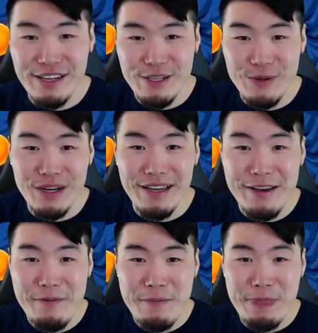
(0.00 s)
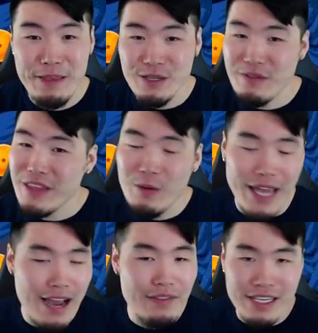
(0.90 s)
R U I. So even though we
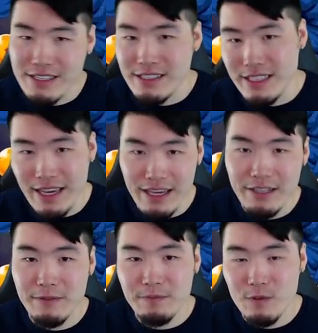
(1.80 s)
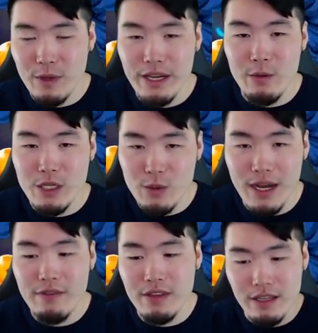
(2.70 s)
have the easy A, right, we do
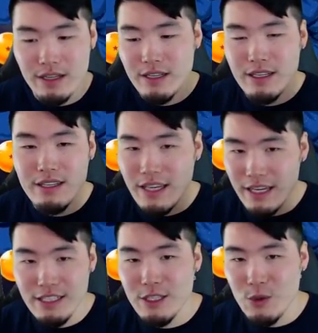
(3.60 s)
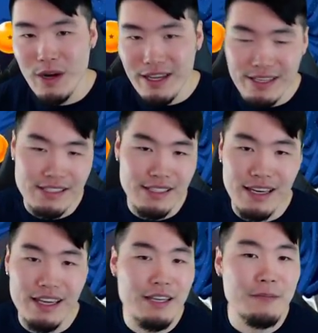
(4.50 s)
have the int U I easy A,